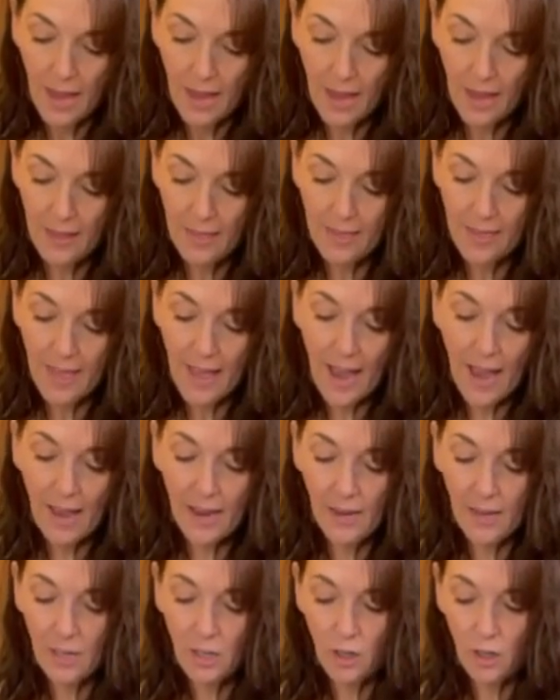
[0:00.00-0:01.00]
And
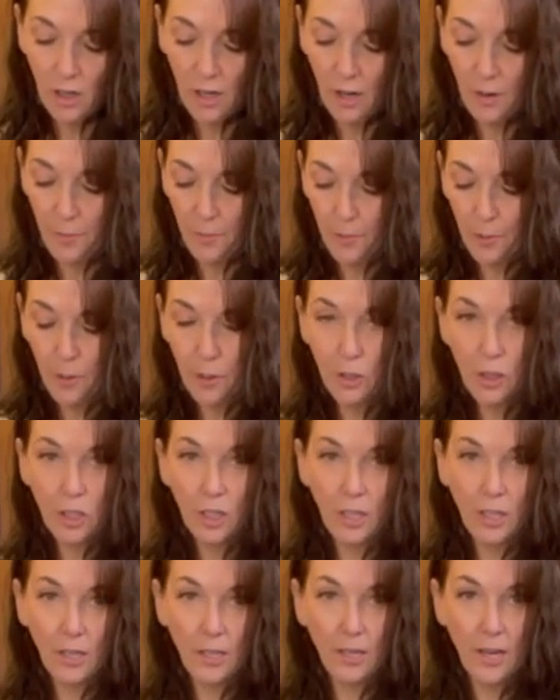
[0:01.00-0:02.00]
that, you're gonna push
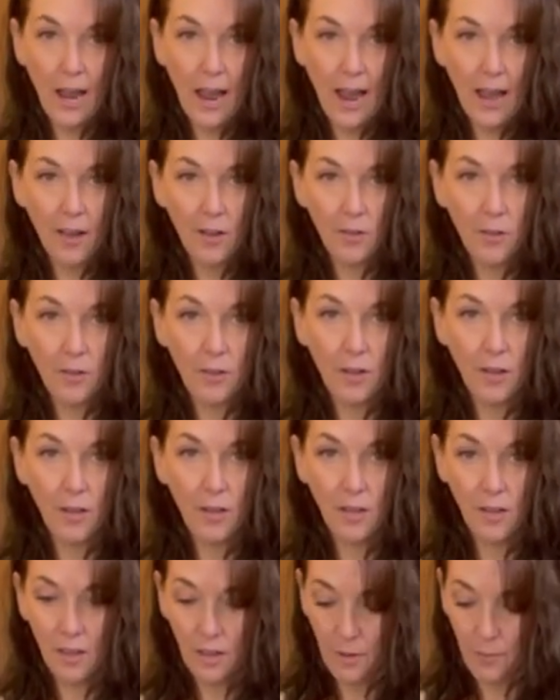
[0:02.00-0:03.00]
it out
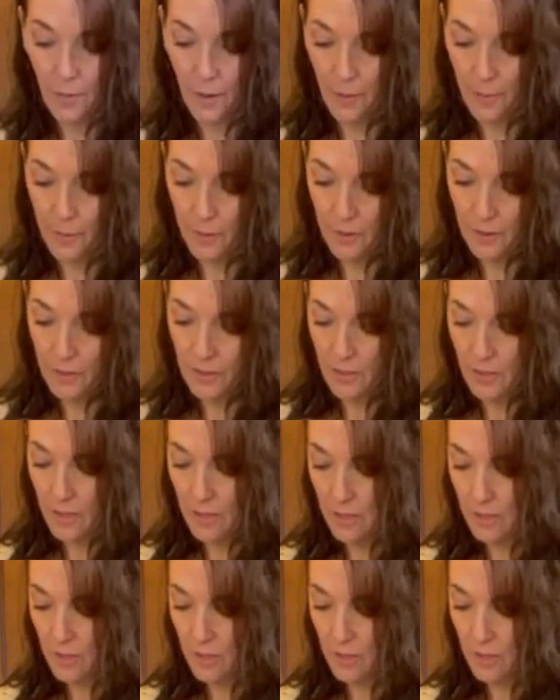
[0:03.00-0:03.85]
the bubbles.